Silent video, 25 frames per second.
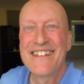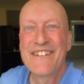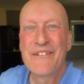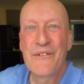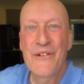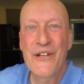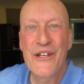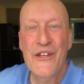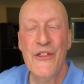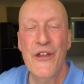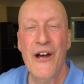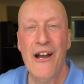
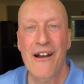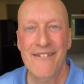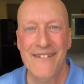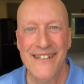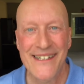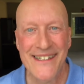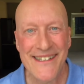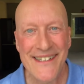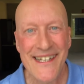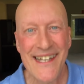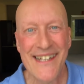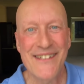with our
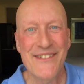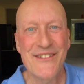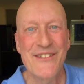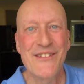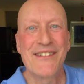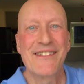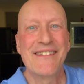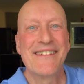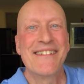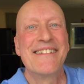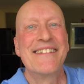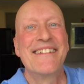
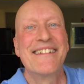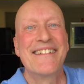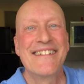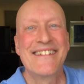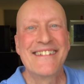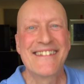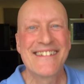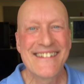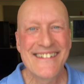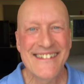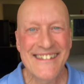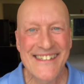intention.
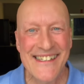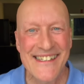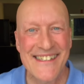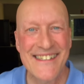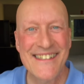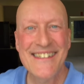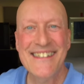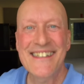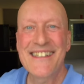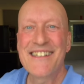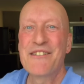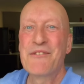
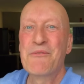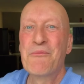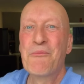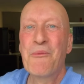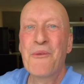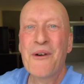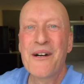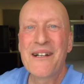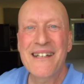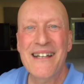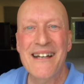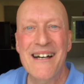This is
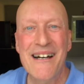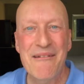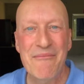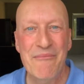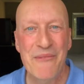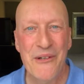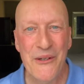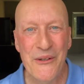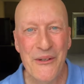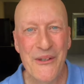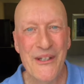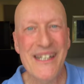what I'm
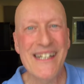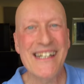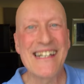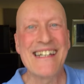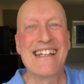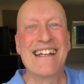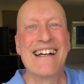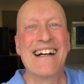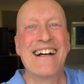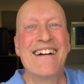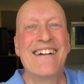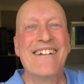doing
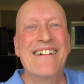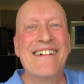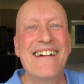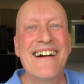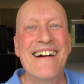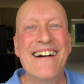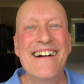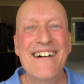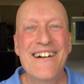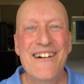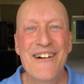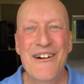now.
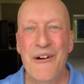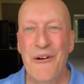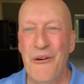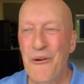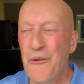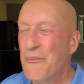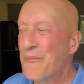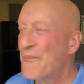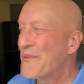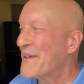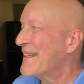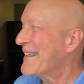
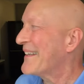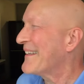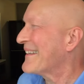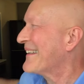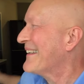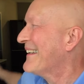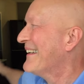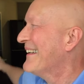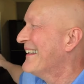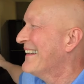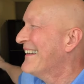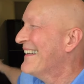Opening,
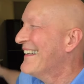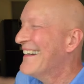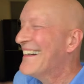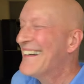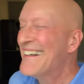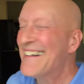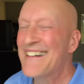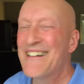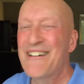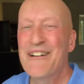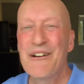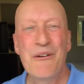
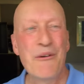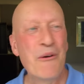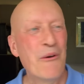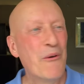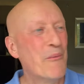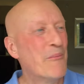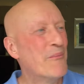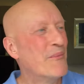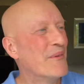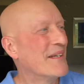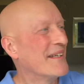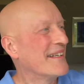
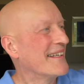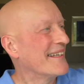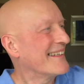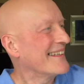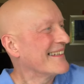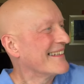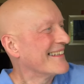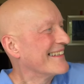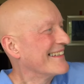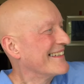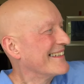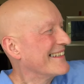
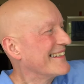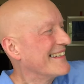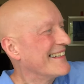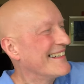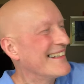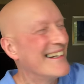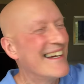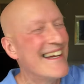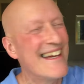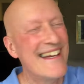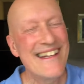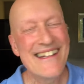opening,
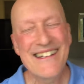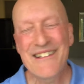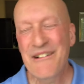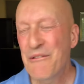and